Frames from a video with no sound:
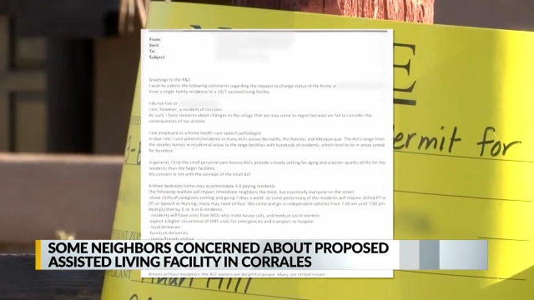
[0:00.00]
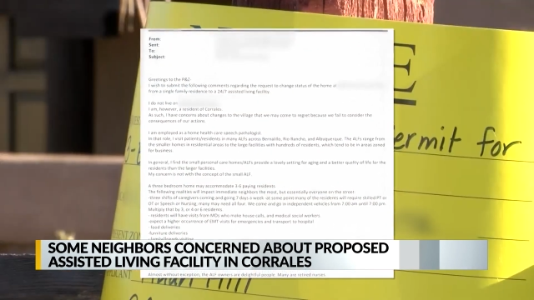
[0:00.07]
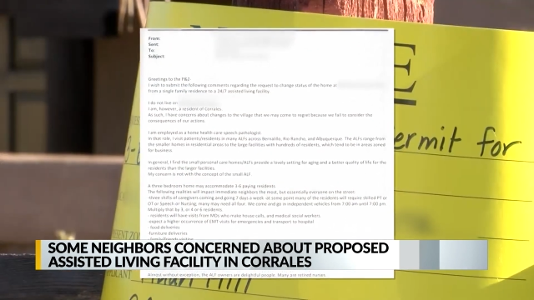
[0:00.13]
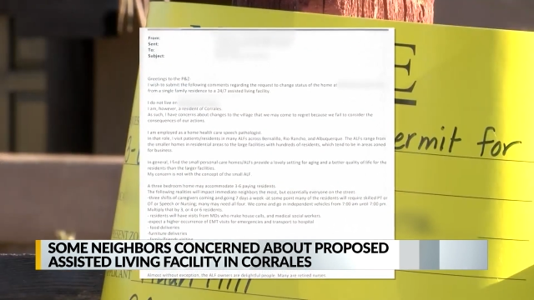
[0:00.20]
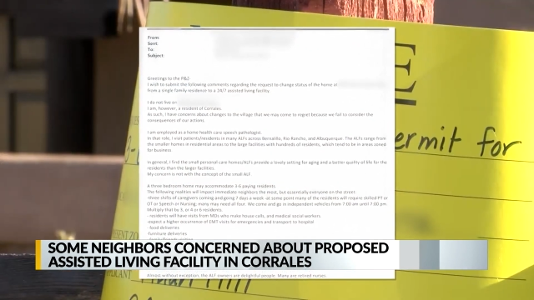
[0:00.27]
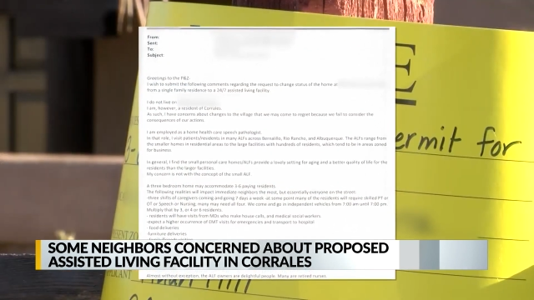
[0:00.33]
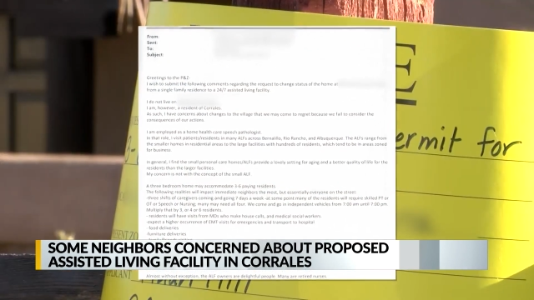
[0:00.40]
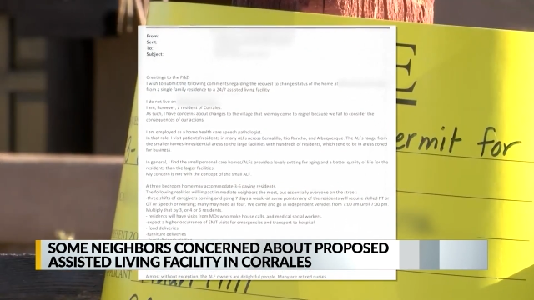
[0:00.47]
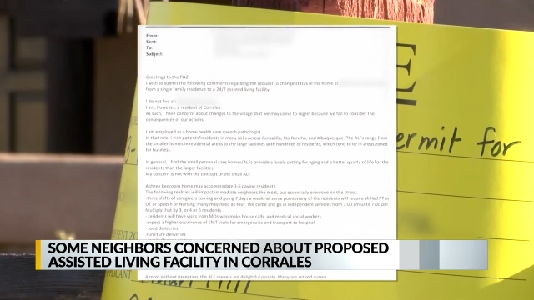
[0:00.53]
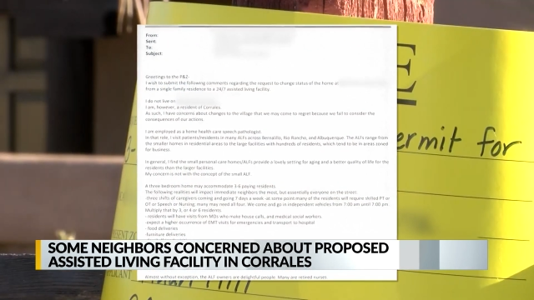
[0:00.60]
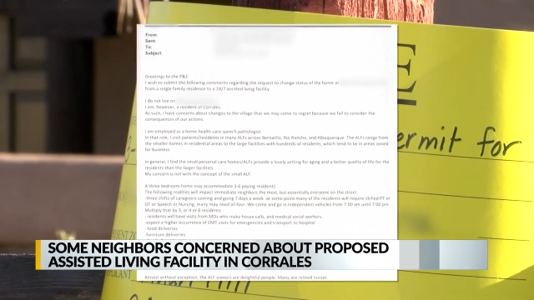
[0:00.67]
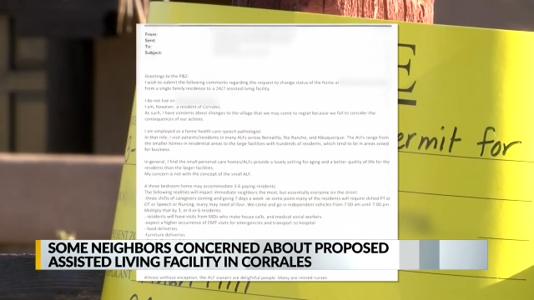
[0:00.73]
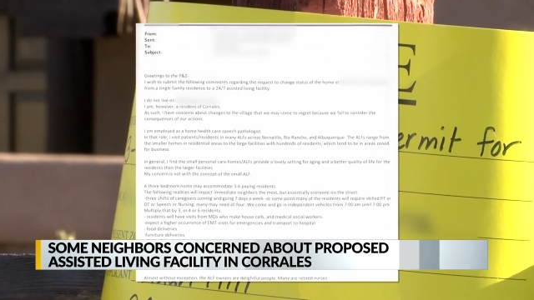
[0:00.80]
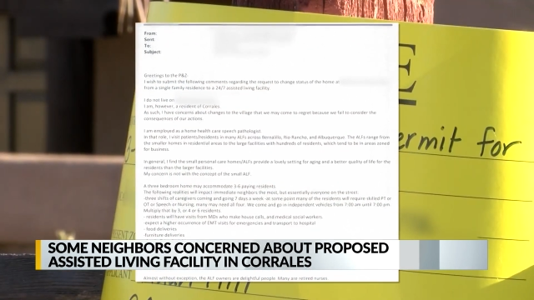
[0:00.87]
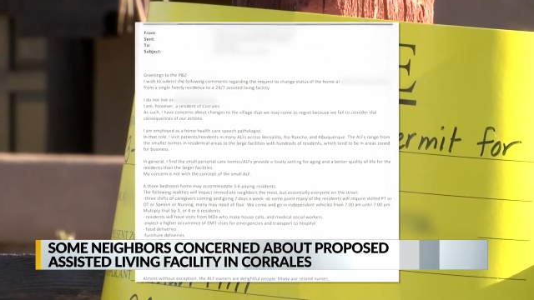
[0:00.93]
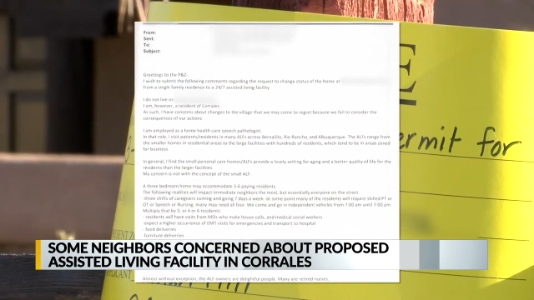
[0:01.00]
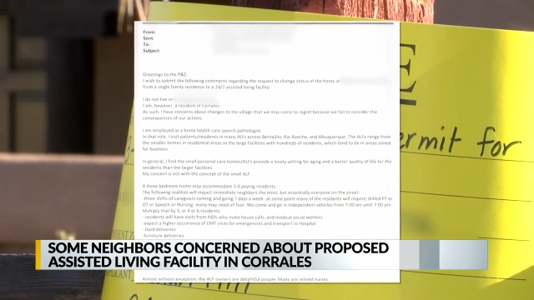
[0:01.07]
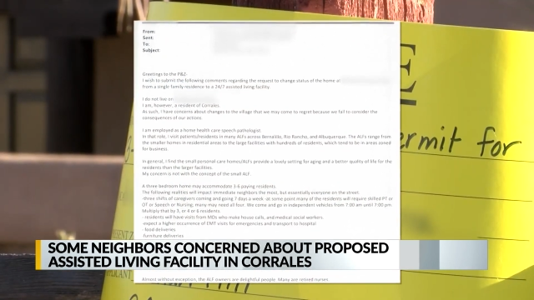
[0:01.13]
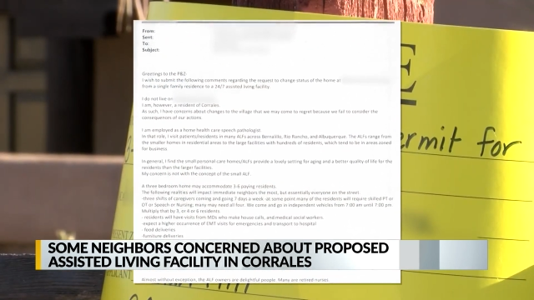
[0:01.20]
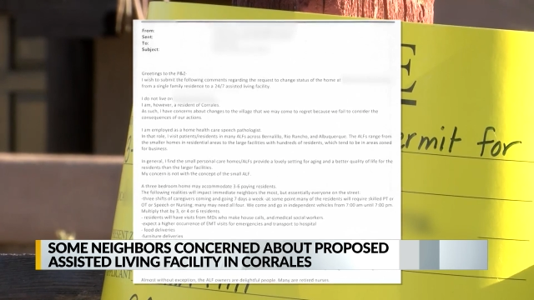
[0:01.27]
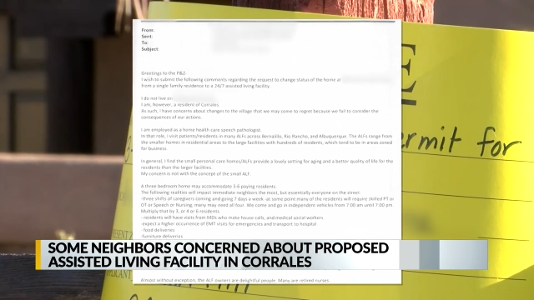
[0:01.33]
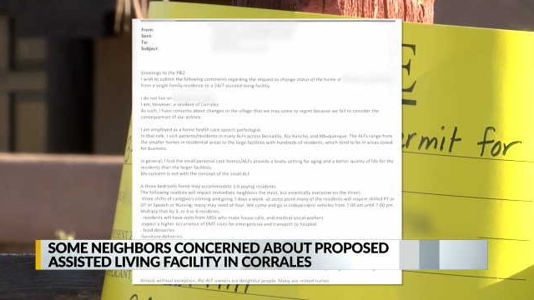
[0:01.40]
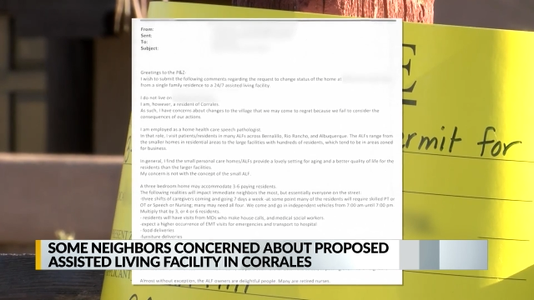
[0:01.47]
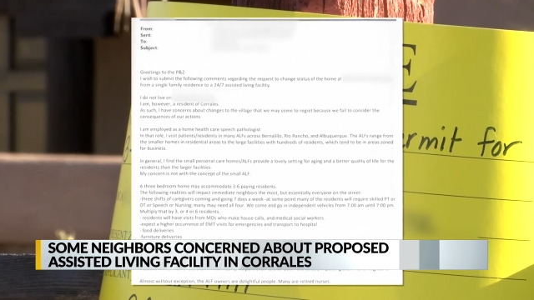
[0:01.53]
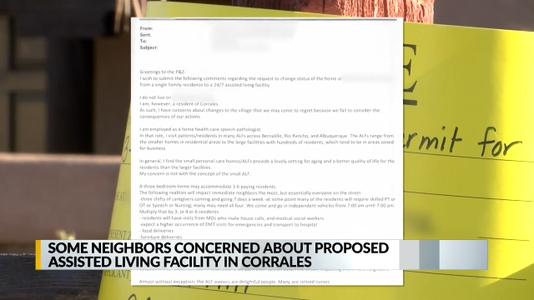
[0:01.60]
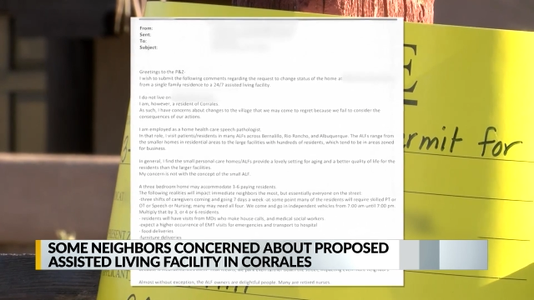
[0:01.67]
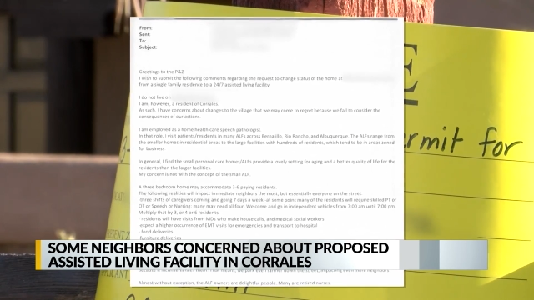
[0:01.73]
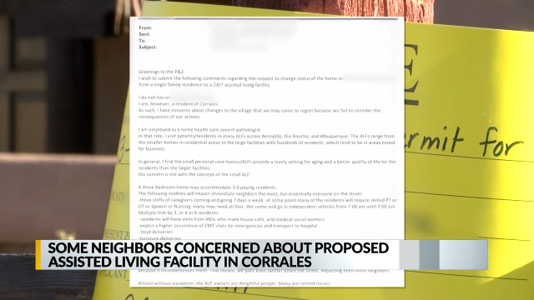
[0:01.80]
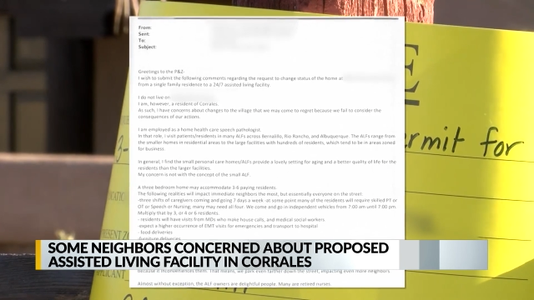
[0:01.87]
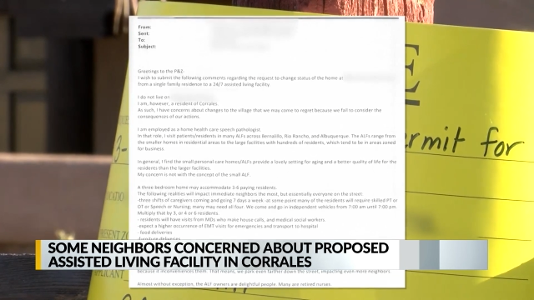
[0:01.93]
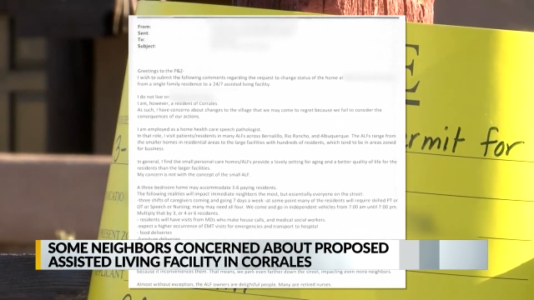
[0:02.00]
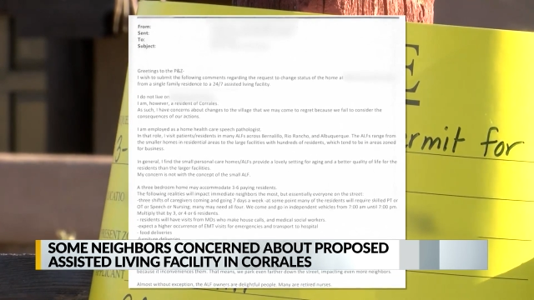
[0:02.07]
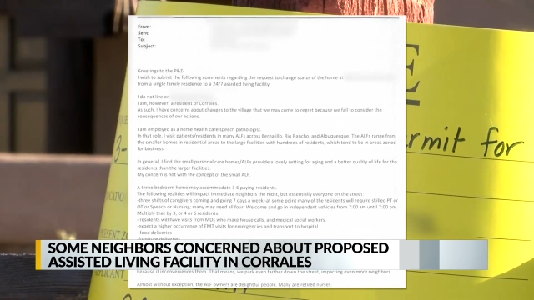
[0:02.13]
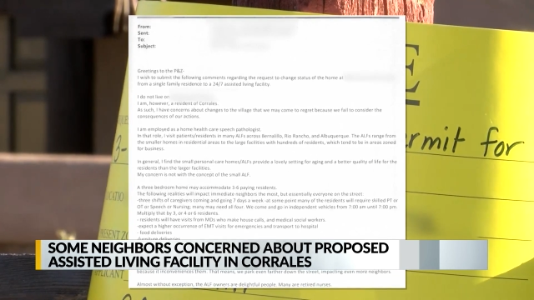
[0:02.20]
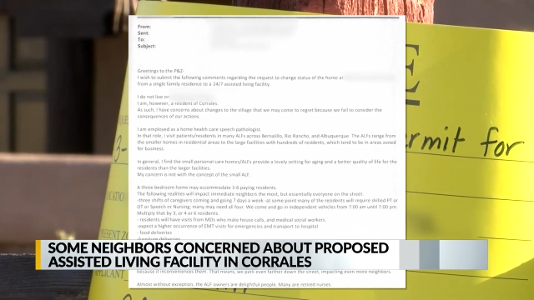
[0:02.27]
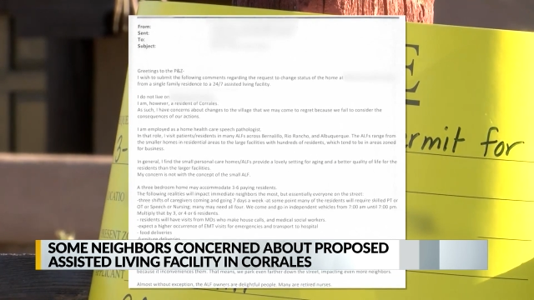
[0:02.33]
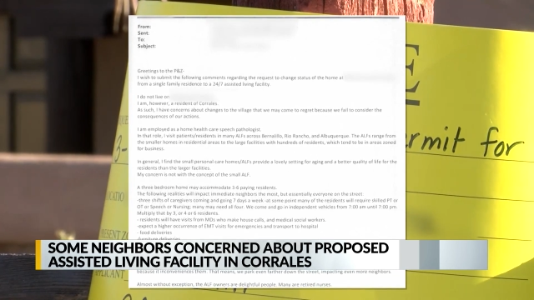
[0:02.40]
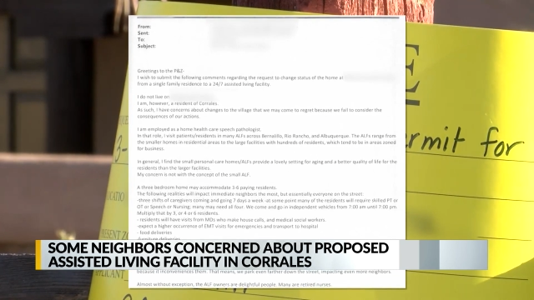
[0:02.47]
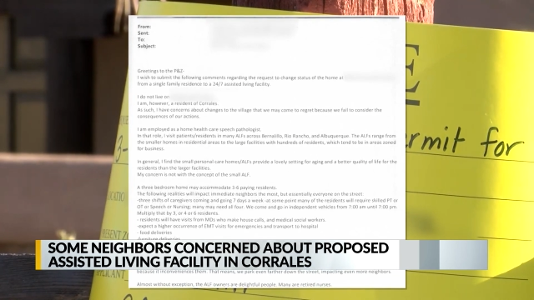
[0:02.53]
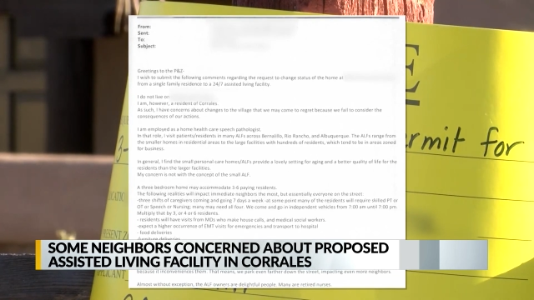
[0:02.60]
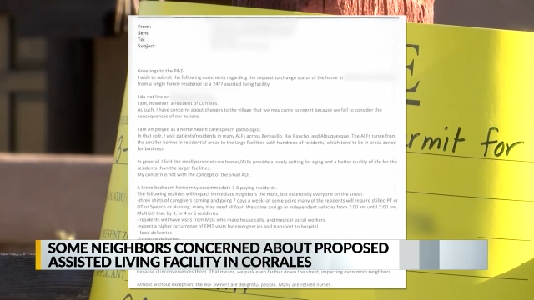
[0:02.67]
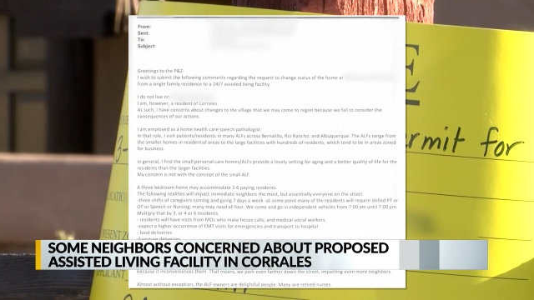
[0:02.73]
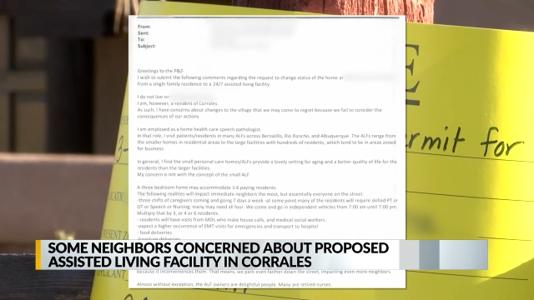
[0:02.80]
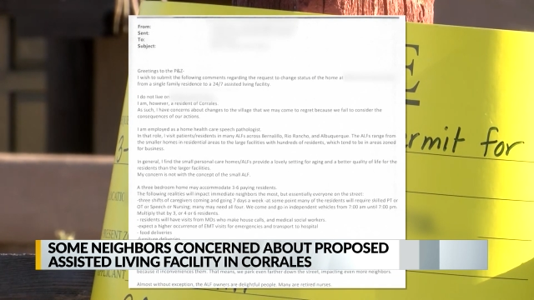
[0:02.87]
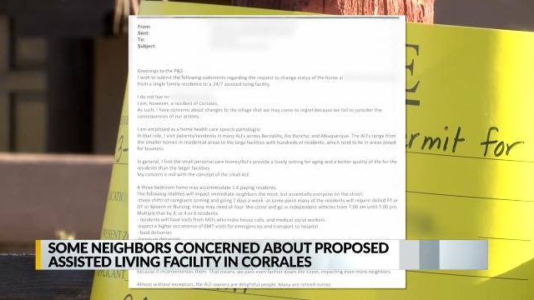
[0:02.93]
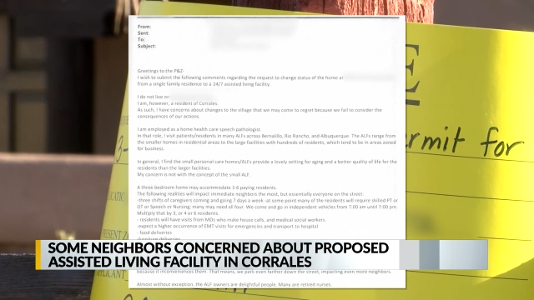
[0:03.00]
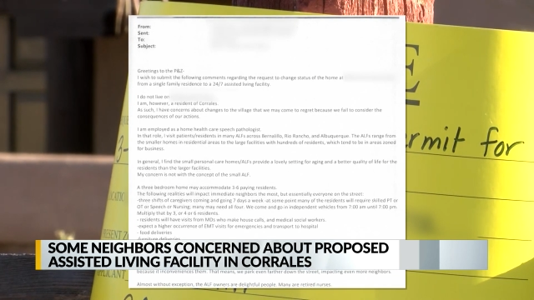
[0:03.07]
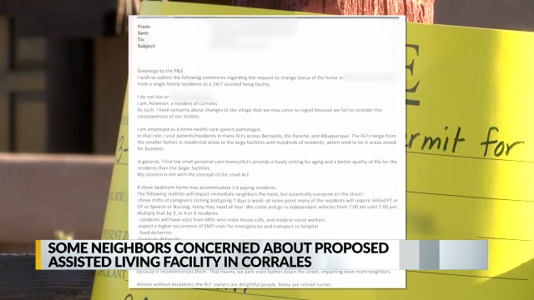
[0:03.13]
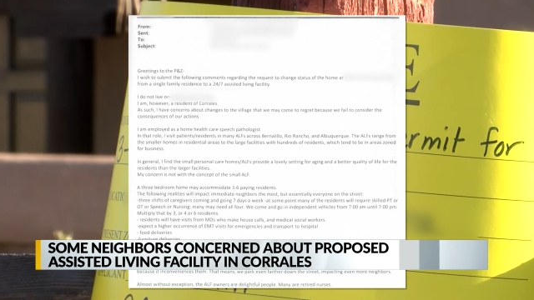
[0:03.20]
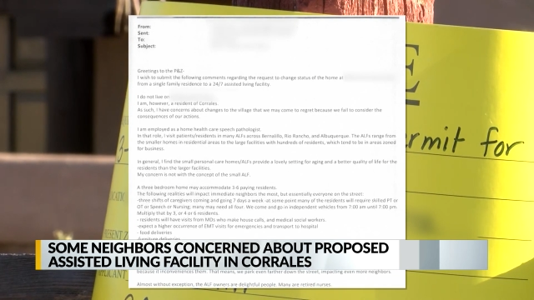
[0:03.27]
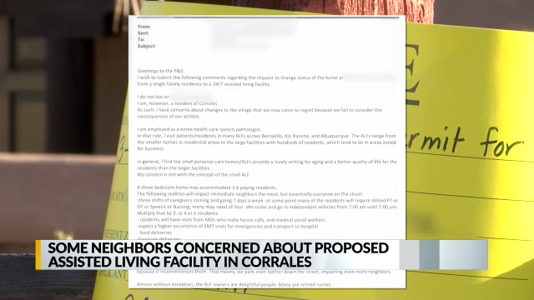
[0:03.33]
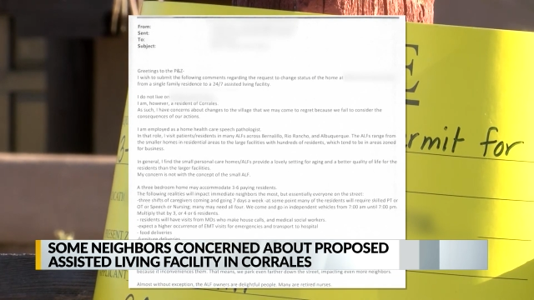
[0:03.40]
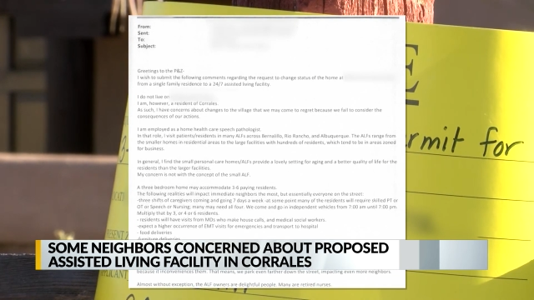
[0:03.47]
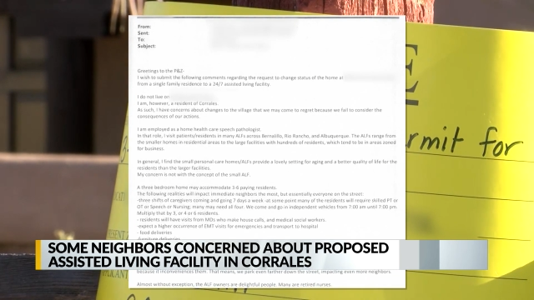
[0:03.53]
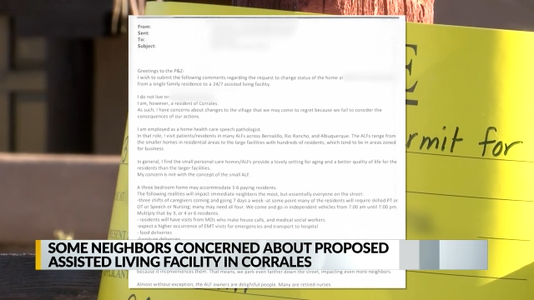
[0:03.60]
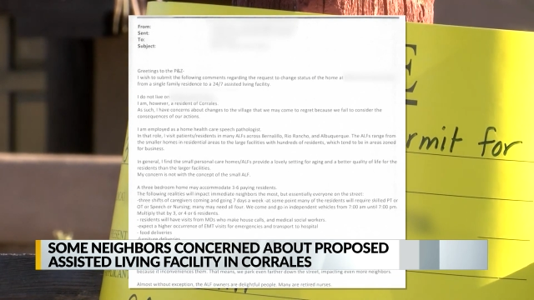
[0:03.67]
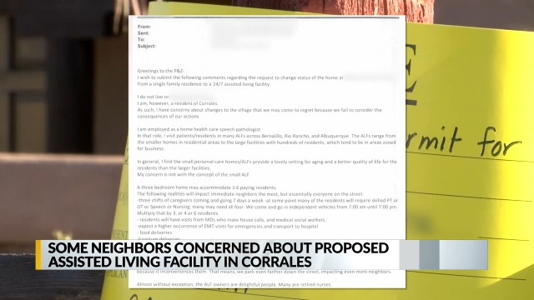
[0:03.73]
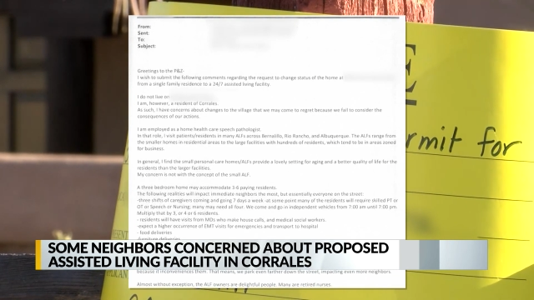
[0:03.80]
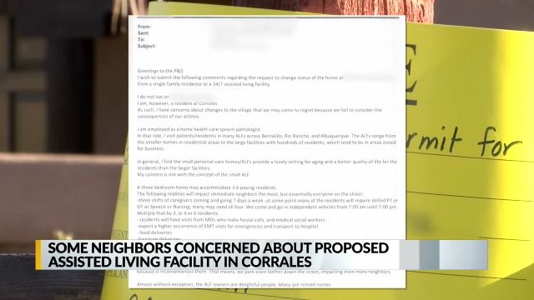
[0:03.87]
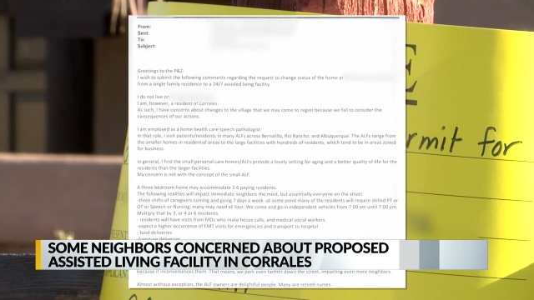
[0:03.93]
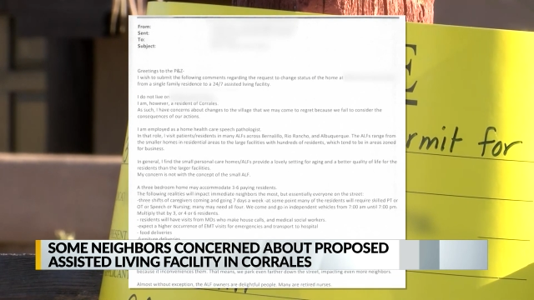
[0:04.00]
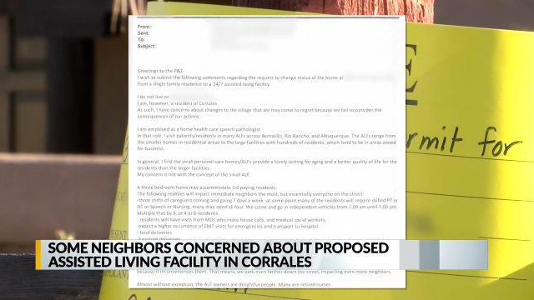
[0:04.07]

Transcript: Nobody's mouth can be seen.